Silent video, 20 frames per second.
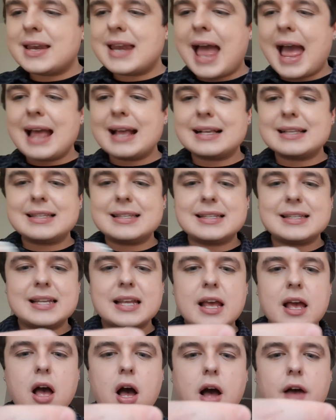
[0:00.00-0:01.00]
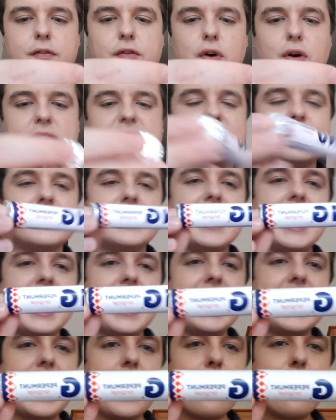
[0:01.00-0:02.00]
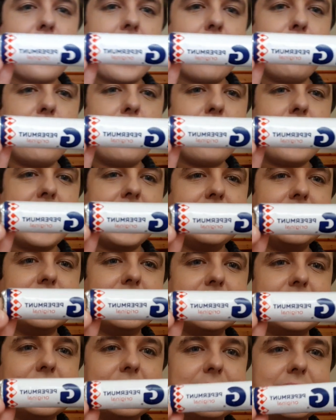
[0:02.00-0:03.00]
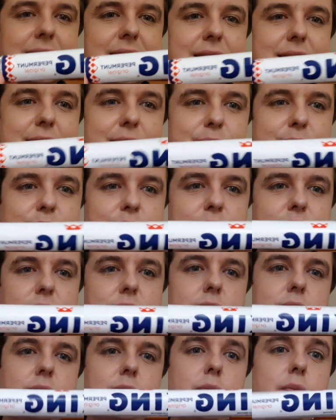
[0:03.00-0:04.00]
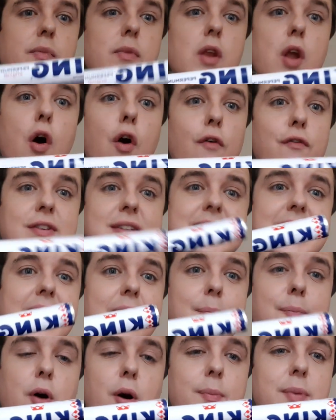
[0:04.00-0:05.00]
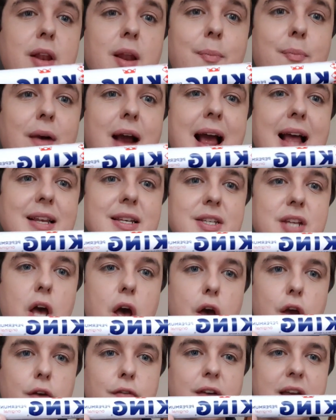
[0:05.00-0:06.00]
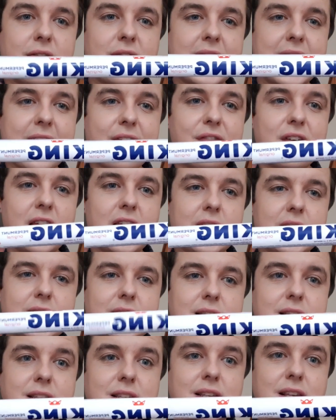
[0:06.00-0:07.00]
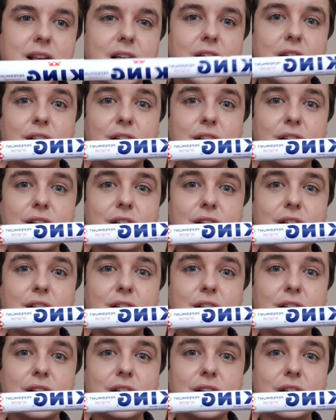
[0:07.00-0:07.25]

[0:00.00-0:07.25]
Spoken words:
Next, I've got some King peppermints. Obviously a popular brand over in the Netherlands.